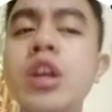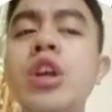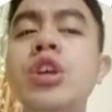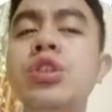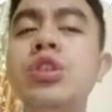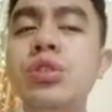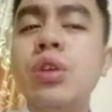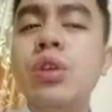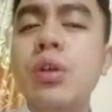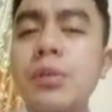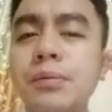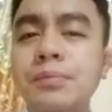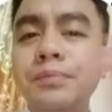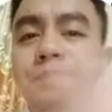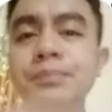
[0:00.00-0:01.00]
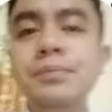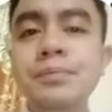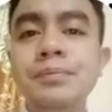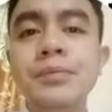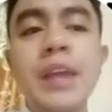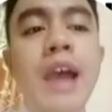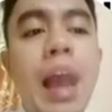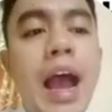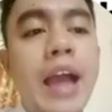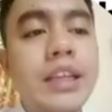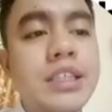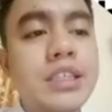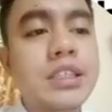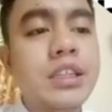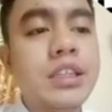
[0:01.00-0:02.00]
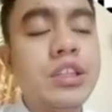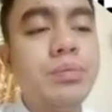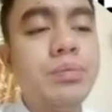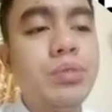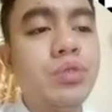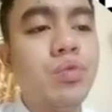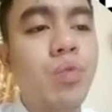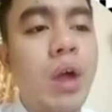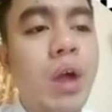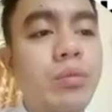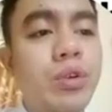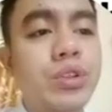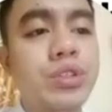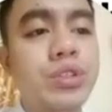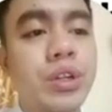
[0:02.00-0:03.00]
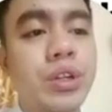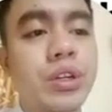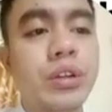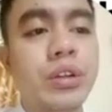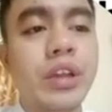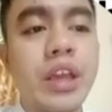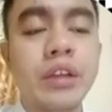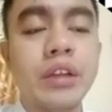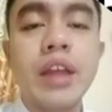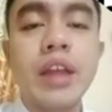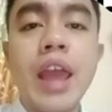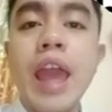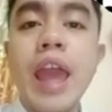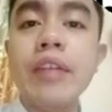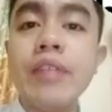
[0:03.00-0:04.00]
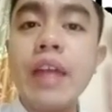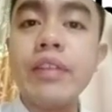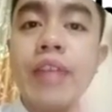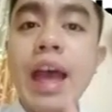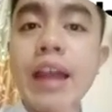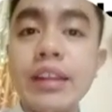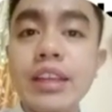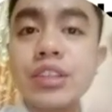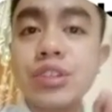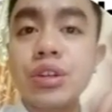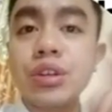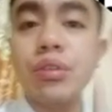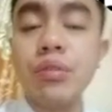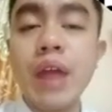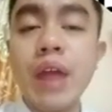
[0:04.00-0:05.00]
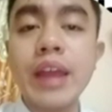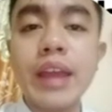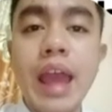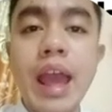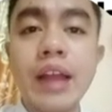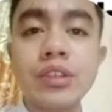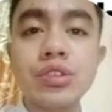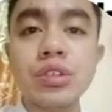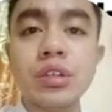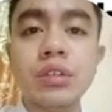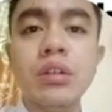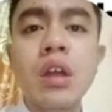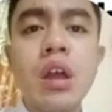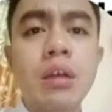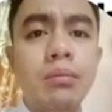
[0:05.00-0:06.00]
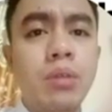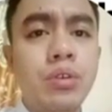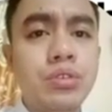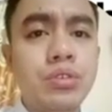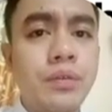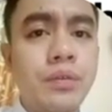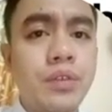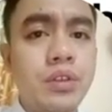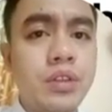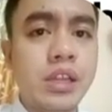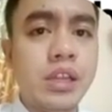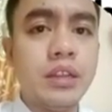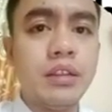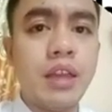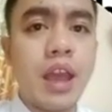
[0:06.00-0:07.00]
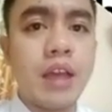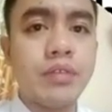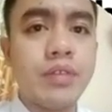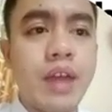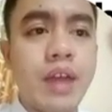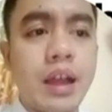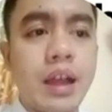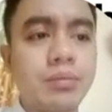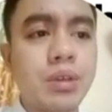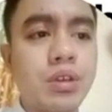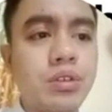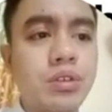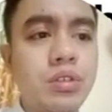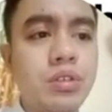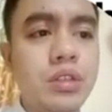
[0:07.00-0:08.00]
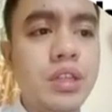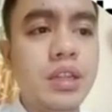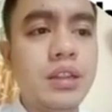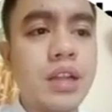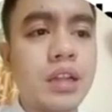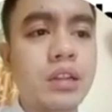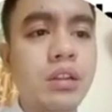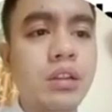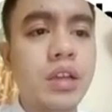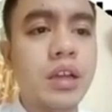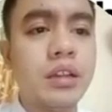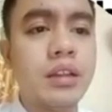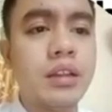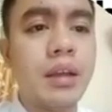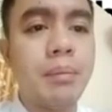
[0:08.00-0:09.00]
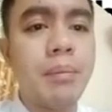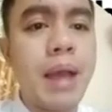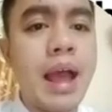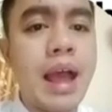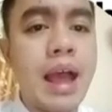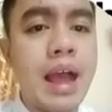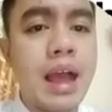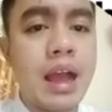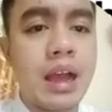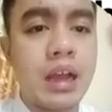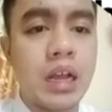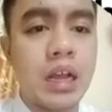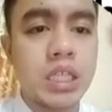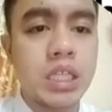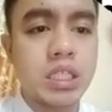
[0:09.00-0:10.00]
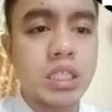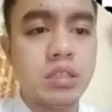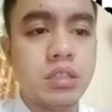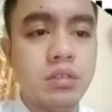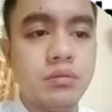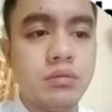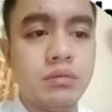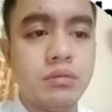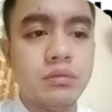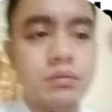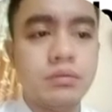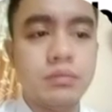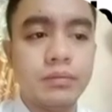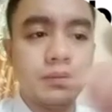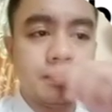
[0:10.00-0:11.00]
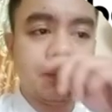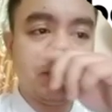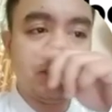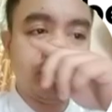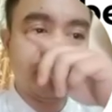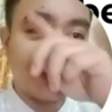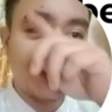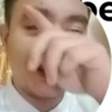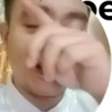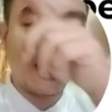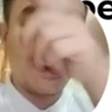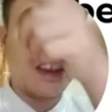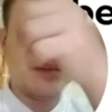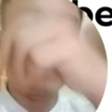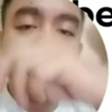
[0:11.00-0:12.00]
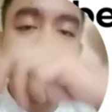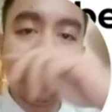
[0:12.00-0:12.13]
So, I just need to put one more circle here. And that is the correct answer. Most of you didn't get that because you did not look at the past. Okay?